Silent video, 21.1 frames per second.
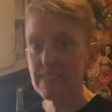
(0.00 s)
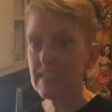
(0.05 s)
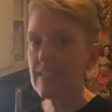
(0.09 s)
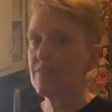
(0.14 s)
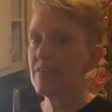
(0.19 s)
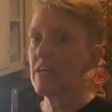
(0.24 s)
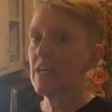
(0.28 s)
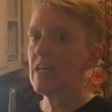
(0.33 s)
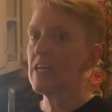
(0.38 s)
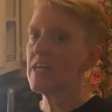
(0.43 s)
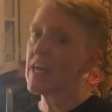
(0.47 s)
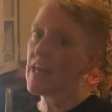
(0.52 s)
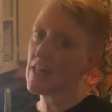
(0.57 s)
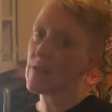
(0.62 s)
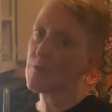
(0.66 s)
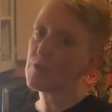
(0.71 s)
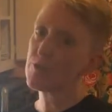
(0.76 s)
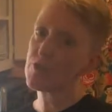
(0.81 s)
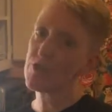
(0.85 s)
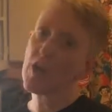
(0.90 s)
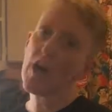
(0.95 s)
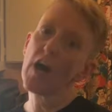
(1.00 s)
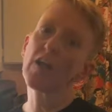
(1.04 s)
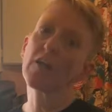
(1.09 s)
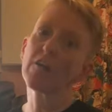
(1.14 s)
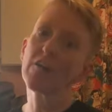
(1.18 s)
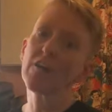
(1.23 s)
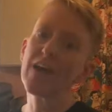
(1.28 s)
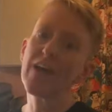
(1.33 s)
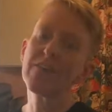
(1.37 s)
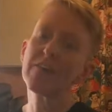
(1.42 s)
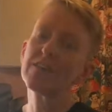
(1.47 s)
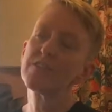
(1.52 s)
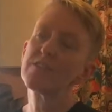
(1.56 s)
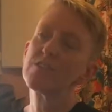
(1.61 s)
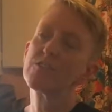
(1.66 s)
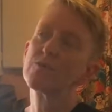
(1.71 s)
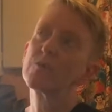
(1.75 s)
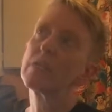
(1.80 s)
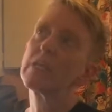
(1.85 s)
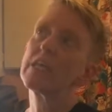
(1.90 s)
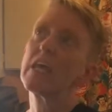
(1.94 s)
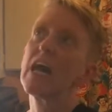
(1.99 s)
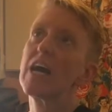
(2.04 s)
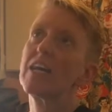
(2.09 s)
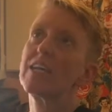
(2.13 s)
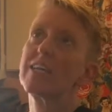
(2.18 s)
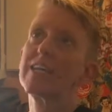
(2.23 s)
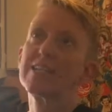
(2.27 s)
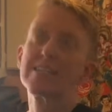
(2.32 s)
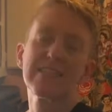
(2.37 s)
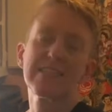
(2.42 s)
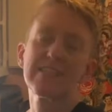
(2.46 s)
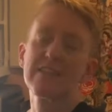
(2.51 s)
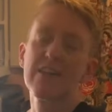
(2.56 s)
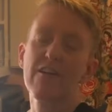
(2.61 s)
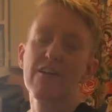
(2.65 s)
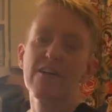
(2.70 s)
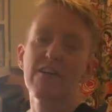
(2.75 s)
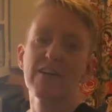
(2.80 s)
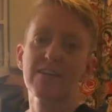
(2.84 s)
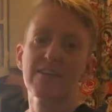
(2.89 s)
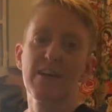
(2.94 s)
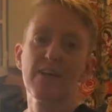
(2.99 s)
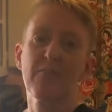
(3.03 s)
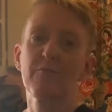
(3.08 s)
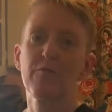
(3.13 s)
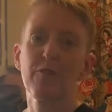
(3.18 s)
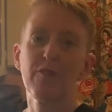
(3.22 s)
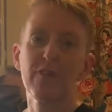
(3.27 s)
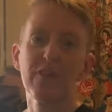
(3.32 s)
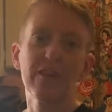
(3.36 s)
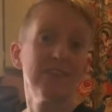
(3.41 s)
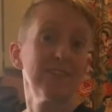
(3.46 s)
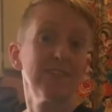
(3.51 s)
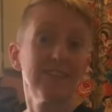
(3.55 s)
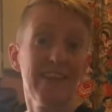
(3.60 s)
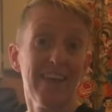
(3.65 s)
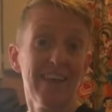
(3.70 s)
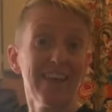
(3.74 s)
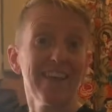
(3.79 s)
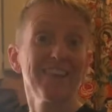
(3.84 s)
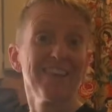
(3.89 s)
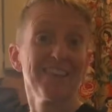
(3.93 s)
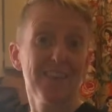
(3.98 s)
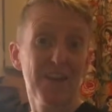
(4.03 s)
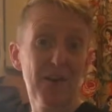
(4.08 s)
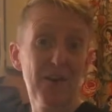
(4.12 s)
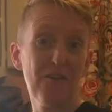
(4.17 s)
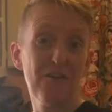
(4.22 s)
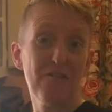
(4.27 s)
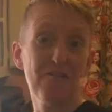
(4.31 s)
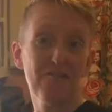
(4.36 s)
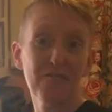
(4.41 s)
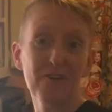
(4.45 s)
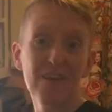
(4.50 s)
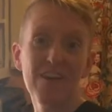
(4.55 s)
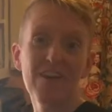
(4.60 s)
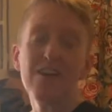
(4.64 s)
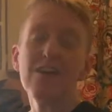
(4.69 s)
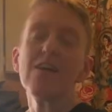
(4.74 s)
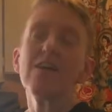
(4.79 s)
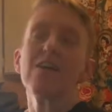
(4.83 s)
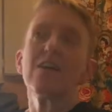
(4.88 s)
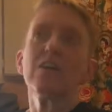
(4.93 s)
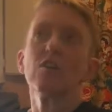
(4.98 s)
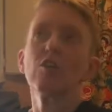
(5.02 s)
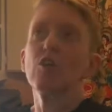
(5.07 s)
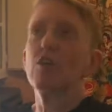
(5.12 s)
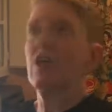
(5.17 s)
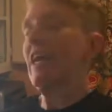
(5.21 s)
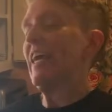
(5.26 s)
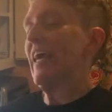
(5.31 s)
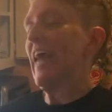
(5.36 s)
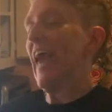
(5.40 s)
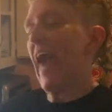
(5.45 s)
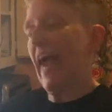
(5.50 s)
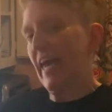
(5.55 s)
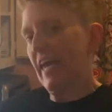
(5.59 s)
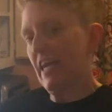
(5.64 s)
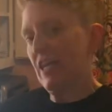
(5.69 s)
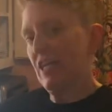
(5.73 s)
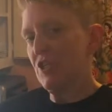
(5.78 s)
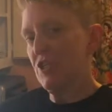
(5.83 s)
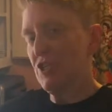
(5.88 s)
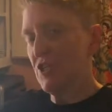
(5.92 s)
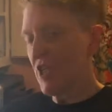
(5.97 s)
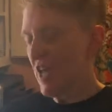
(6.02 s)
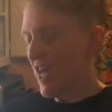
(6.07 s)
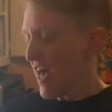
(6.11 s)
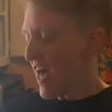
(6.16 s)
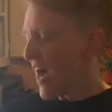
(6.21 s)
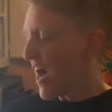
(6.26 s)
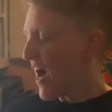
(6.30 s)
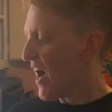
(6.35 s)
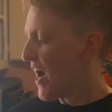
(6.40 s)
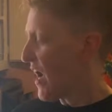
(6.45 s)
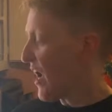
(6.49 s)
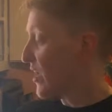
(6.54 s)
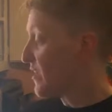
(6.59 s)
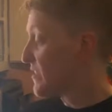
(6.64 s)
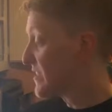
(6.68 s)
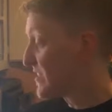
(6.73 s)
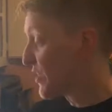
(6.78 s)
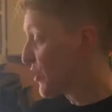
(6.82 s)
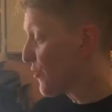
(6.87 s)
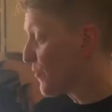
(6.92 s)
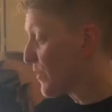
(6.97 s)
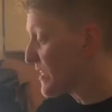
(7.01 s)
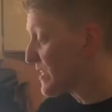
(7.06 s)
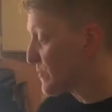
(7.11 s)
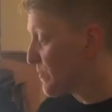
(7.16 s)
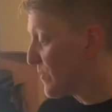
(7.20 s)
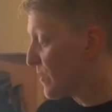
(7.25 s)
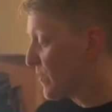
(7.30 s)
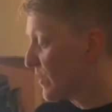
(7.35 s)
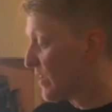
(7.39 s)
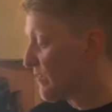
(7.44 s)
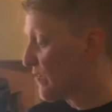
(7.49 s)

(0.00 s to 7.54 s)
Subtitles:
to give it a yellowish color, and this is really unnecessary except for the aesthetics of looking eggish. Single recipe will